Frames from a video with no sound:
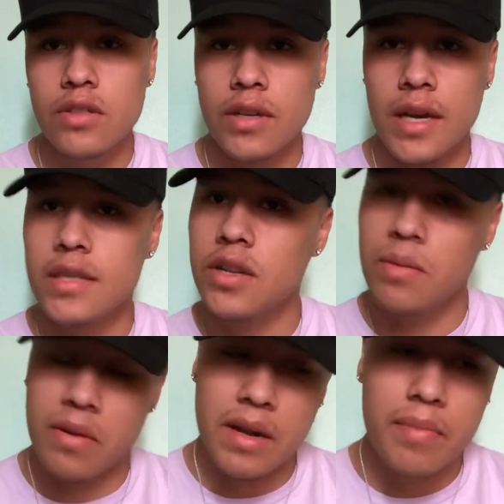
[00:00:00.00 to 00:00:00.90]
so you gotta tell
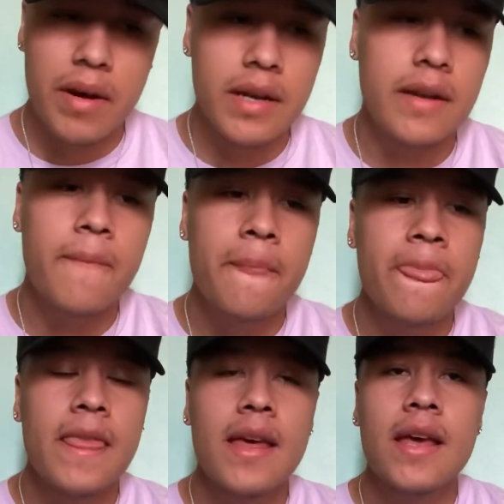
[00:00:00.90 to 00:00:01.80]
your mom that I'm pregnant.
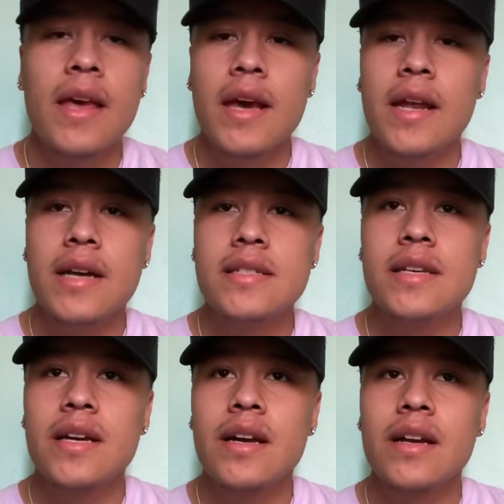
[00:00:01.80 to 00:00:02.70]
And I
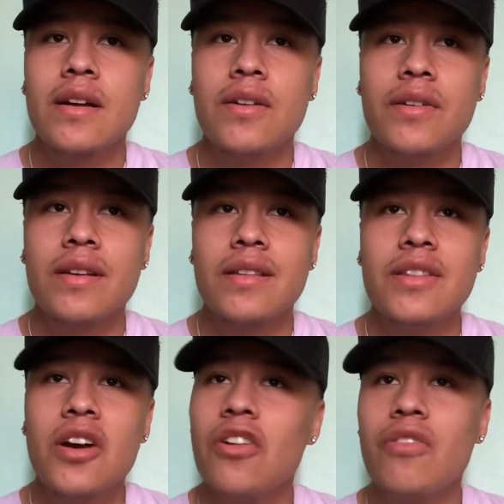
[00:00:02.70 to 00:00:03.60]
said, oh
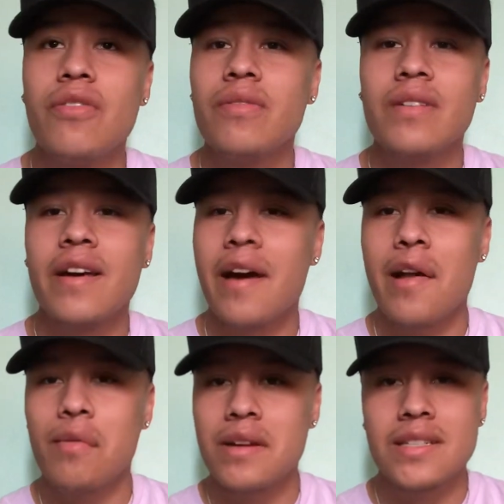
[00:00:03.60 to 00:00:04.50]
no,
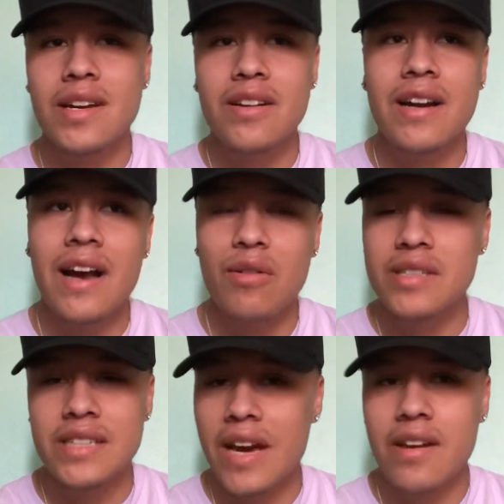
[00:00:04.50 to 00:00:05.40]
I don't want to tell her, I
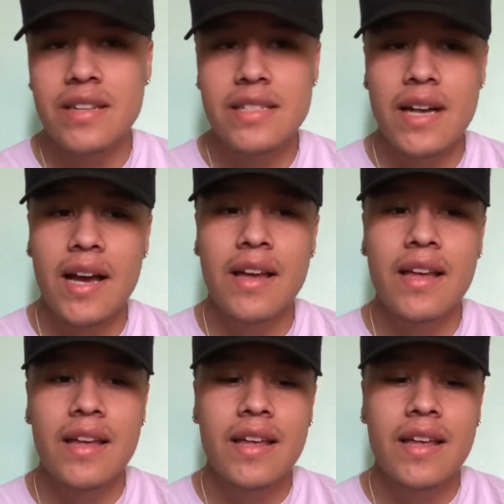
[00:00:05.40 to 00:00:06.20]
was scared, this and that.